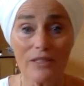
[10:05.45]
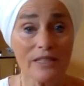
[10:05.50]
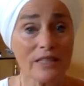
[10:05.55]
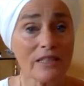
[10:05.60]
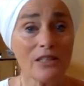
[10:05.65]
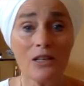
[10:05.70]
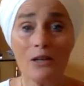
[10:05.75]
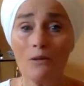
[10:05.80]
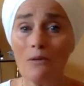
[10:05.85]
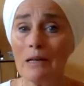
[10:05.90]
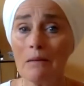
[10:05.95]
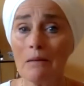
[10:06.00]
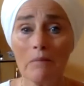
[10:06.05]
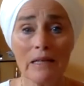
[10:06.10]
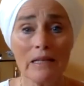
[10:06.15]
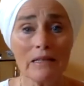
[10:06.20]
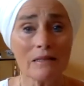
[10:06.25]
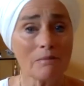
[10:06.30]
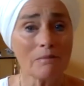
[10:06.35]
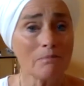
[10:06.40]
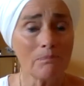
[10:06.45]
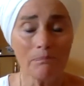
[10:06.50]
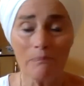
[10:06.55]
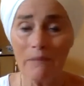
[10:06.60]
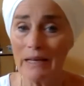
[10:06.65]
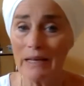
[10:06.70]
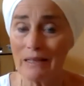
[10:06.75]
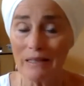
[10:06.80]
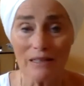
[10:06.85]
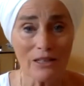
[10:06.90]
Didn't know what it meant,
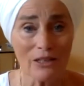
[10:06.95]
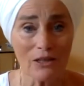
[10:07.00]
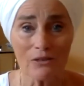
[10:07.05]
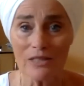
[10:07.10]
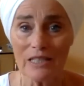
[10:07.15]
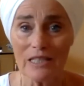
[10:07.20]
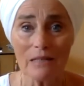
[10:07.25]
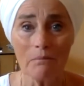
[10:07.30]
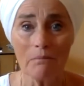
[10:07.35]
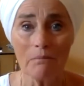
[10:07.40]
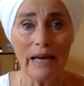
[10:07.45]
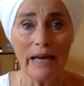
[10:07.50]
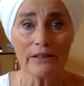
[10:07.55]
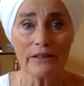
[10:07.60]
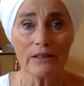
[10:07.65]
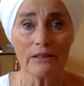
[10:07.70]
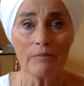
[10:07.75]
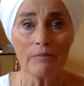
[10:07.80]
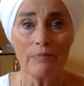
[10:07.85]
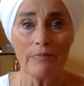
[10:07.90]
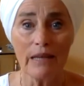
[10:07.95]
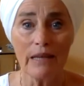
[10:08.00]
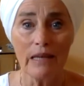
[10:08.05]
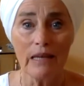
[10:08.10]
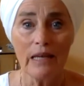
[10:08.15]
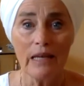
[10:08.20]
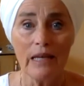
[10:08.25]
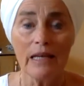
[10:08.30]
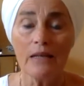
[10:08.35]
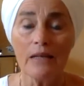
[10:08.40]
didn't matter.
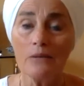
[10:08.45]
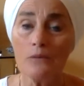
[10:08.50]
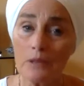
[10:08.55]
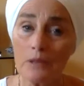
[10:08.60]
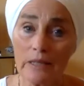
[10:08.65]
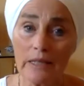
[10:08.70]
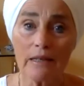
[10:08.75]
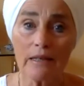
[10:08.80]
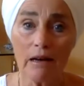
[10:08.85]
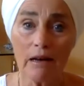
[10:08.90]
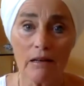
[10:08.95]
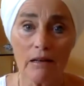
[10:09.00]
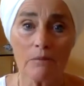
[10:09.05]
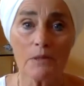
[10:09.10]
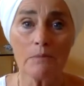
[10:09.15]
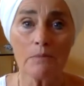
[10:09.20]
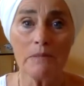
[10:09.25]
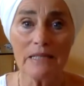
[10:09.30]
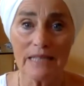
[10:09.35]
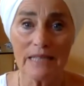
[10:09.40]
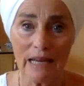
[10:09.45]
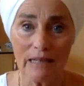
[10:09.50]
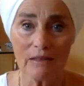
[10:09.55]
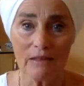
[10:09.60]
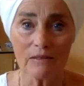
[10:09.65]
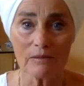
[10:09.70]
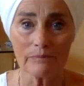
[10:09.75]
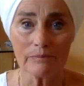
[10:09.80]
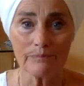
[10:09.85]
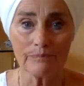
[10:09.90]
It really calmed me
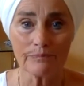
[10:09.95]
down.